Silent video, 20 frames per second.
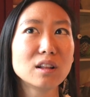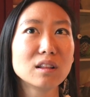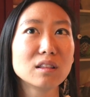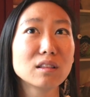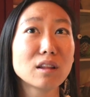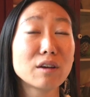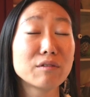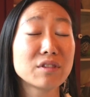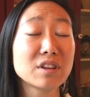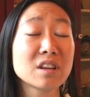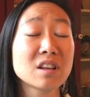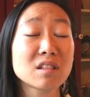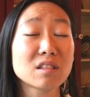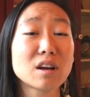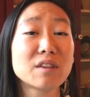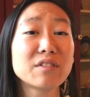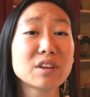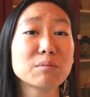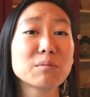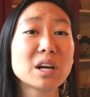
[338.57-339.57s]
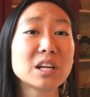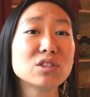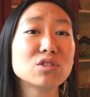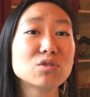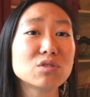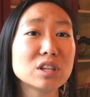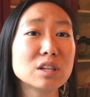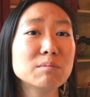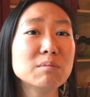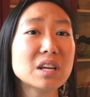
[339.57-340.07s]
loving my
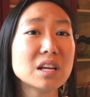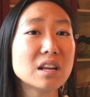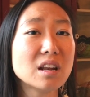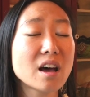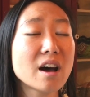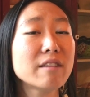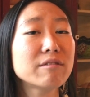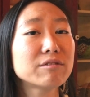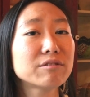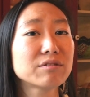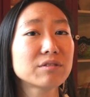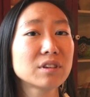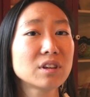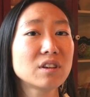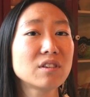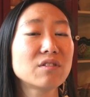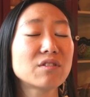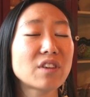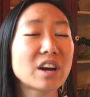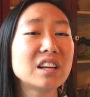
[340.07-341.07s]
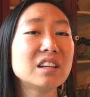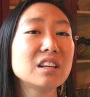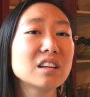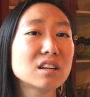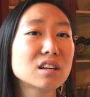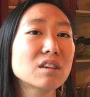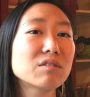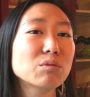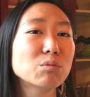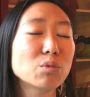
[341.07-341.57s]
dream enough, finding
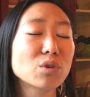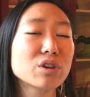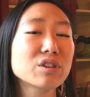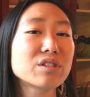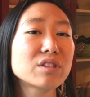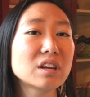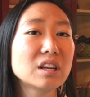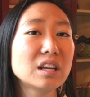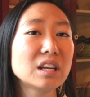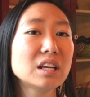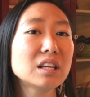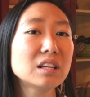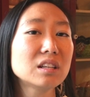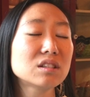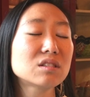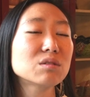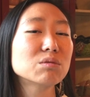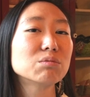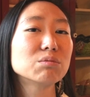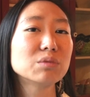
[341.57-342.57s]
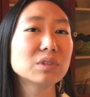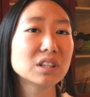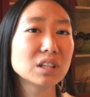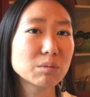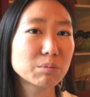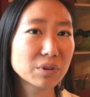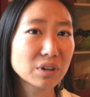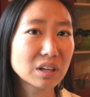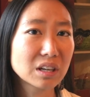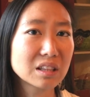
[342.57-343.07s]
enough worth in it to
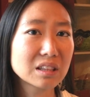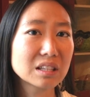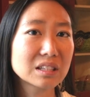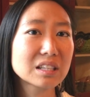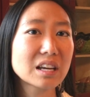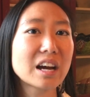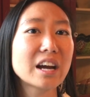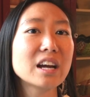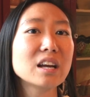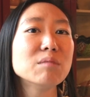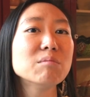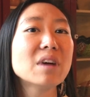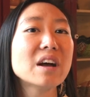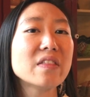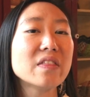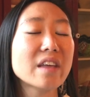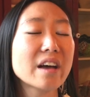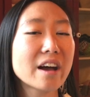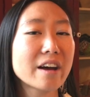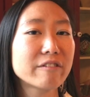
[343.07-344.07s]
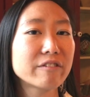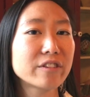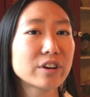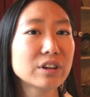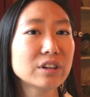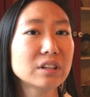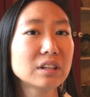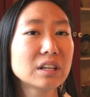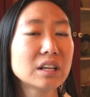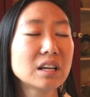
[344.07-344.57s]
really put in the time and the
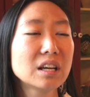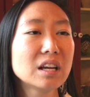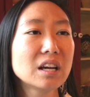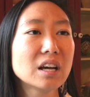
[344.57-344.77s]
effort.